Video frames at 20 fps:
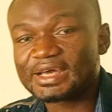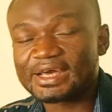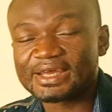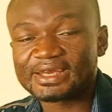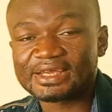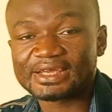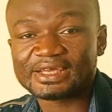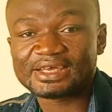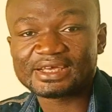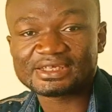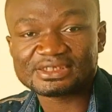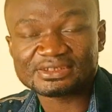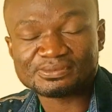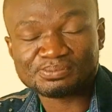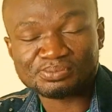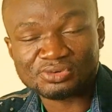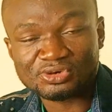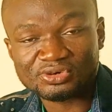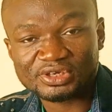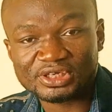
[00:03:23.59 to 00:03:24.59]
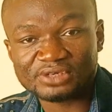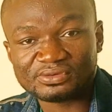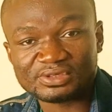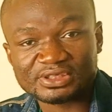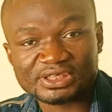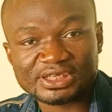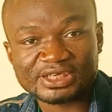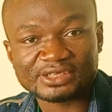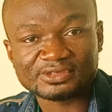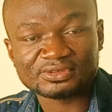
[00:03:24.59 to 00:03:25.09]
and then getting pork in
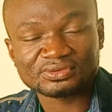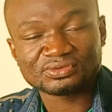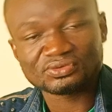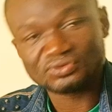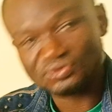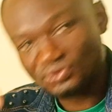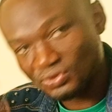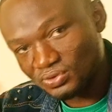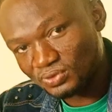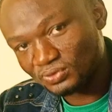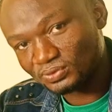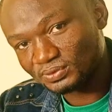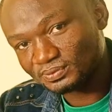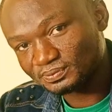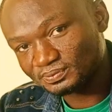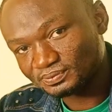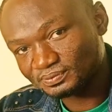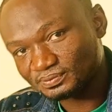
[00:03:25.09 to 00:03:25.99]
return? No.